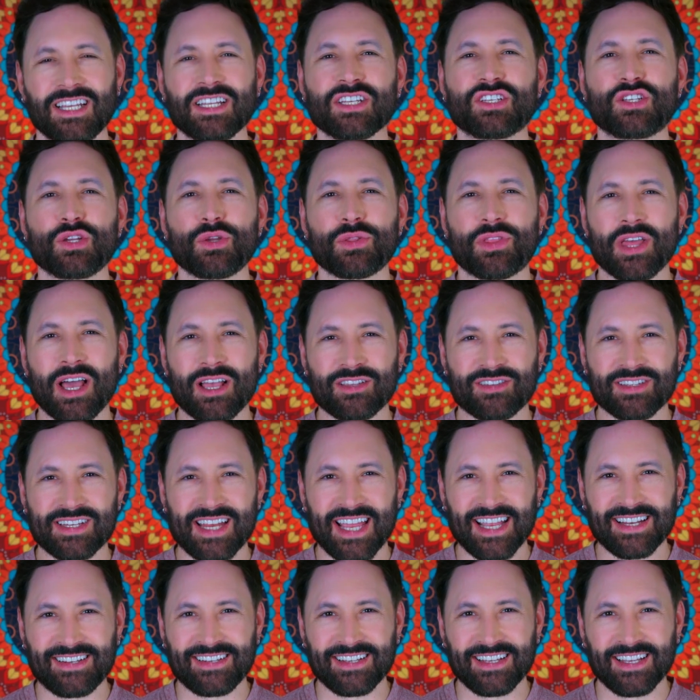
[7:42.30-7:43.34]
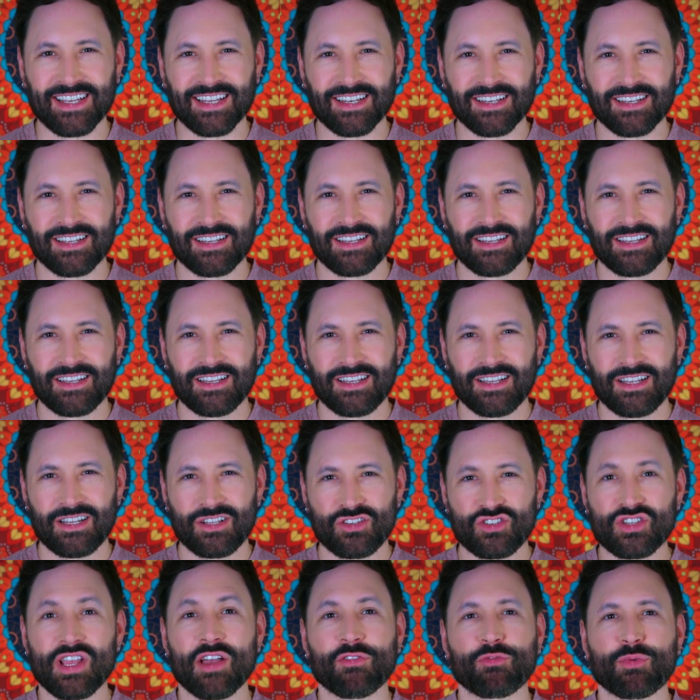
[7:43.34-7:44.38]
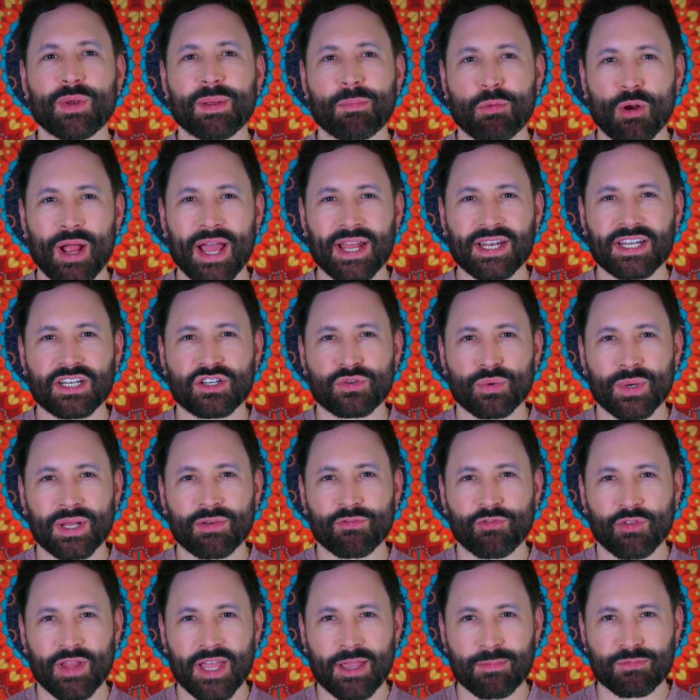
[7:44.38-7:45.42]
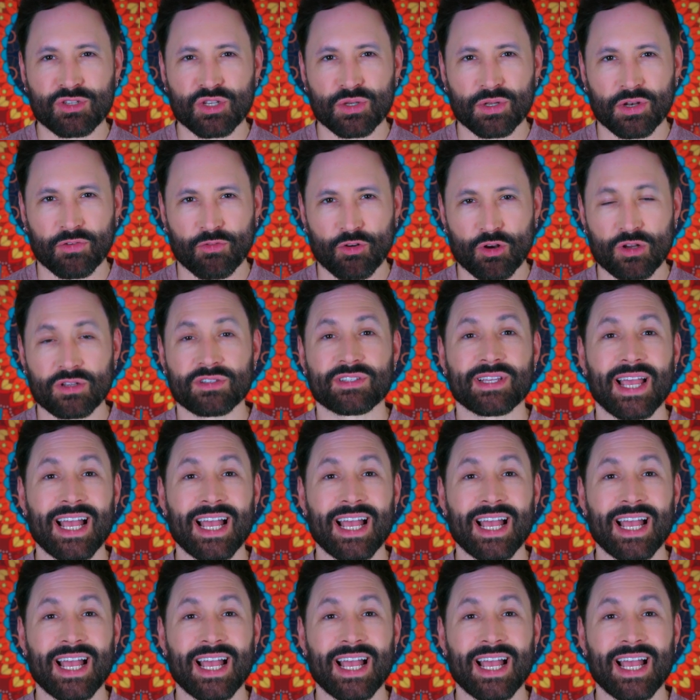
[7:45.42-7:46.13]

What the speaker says: In 2018, Jeff rebranded Twin Flames Universe